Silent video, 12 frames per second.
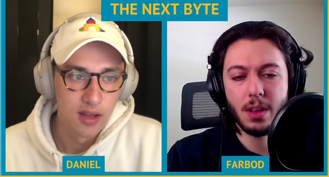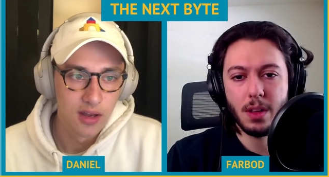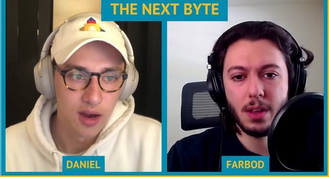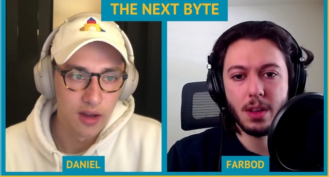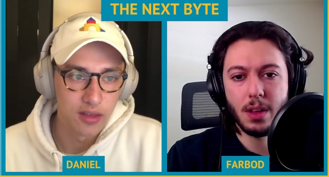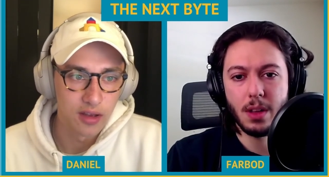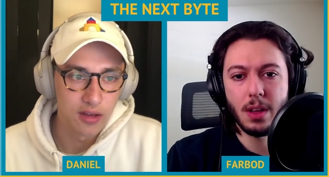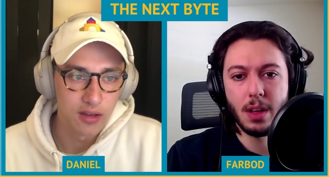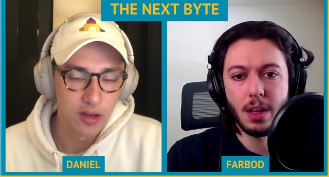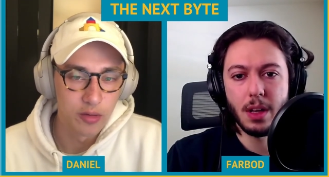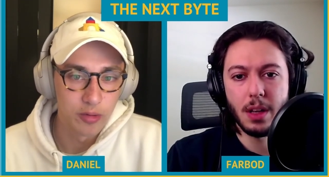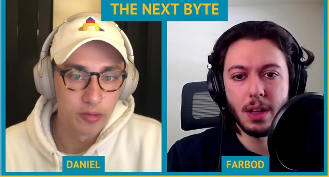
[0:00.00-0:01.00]
Speaker 1: I think
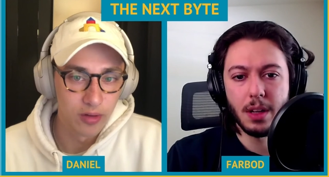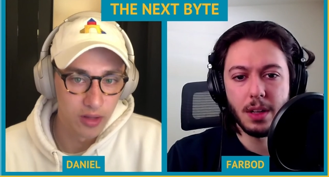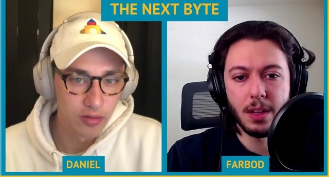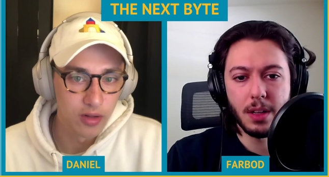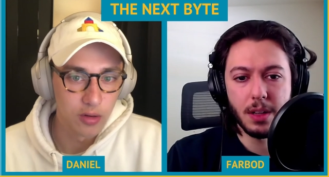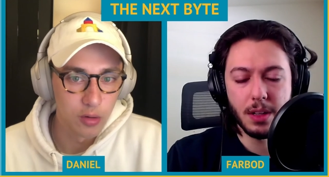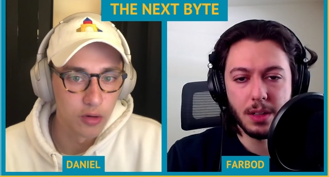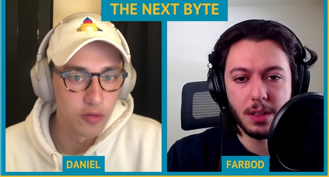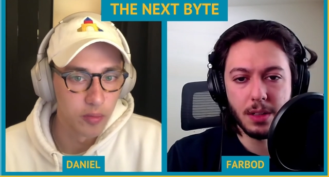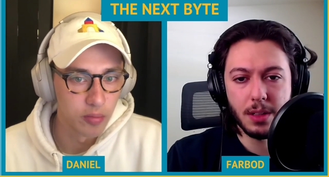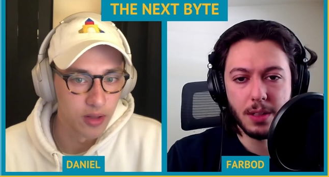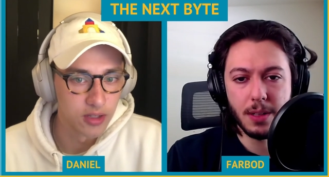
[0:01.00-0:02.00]
it would be really, really cool
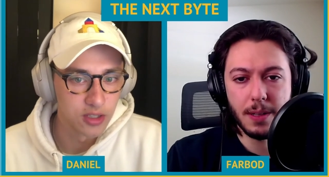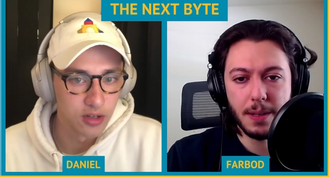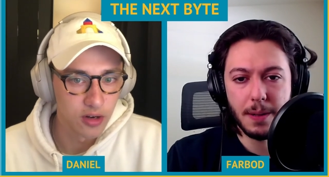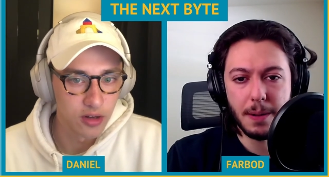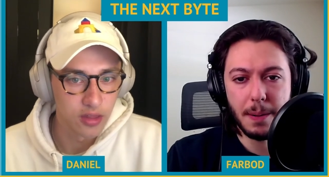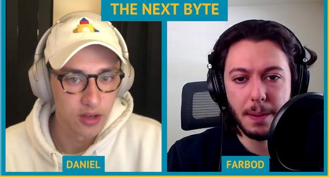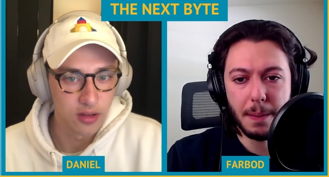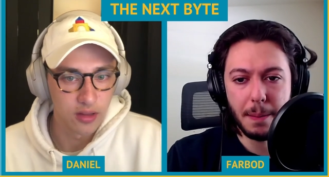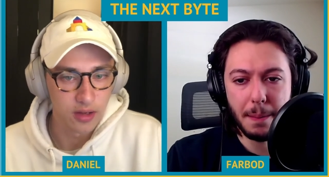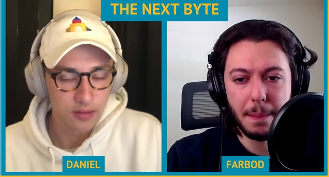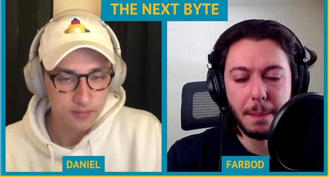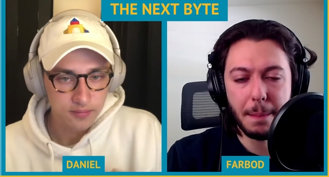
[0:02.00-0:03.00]
for blood sugar to think,
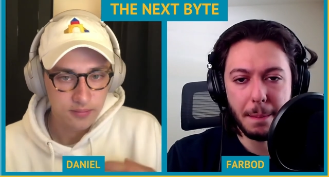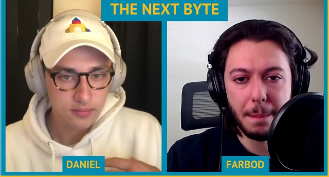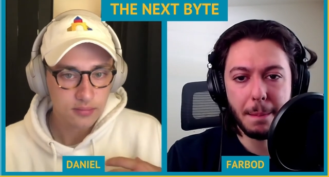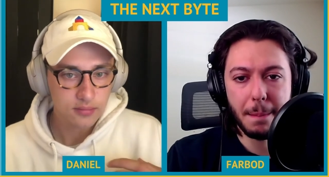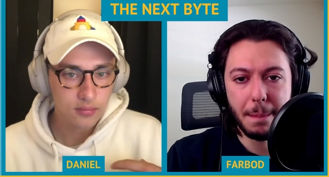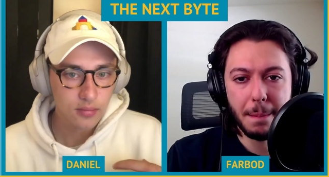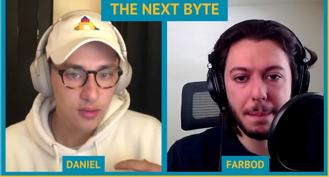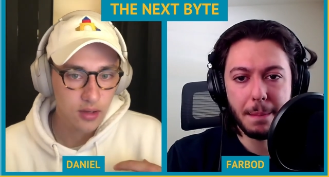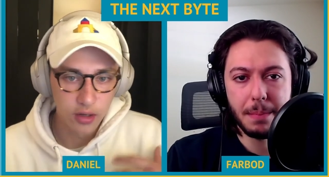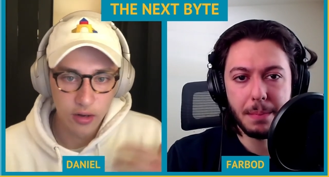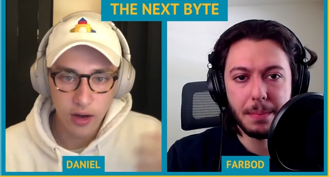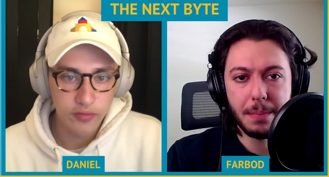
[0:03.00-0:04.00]
like,
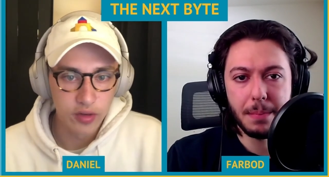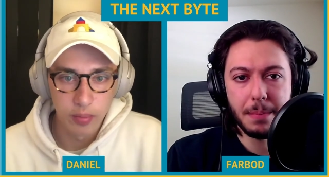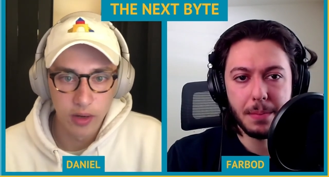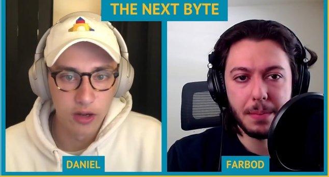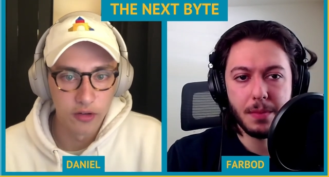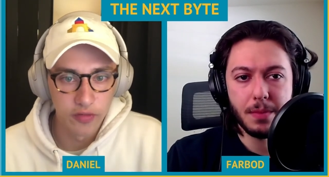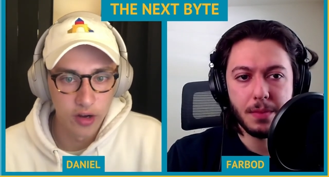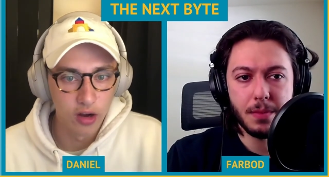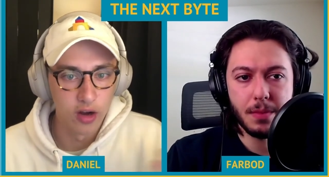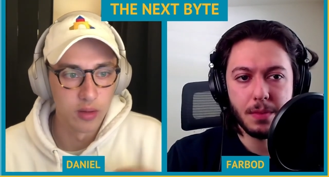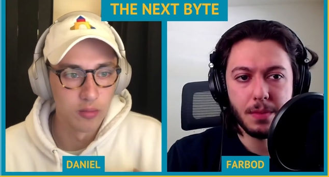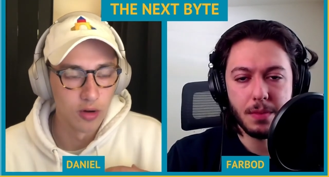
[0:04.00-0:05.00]
you don't have to prick your finger
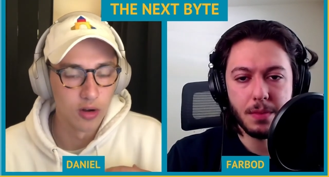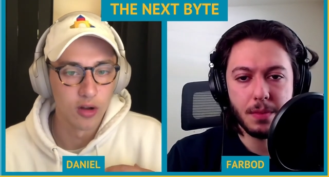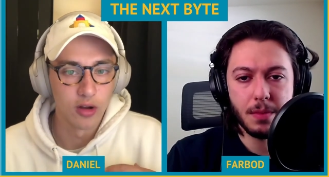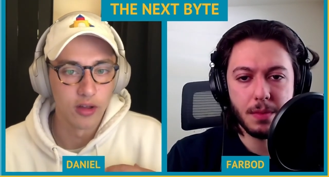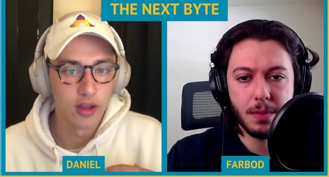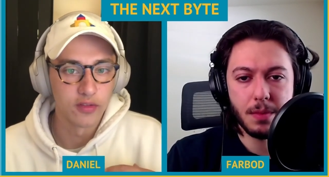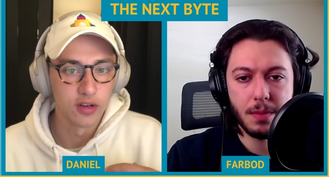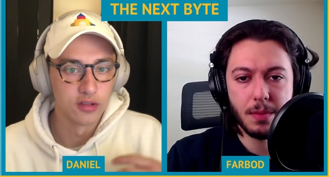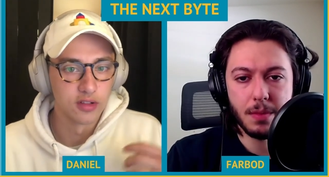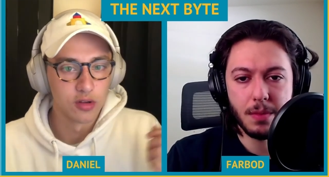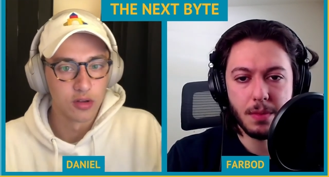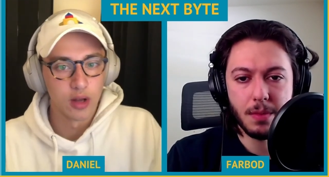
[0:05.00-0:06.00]
anymore. All you have to do
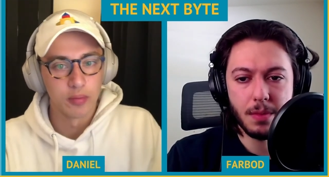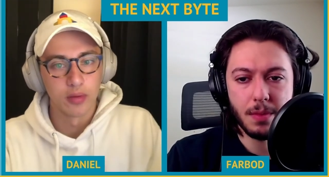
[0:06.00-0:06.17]
is hold up a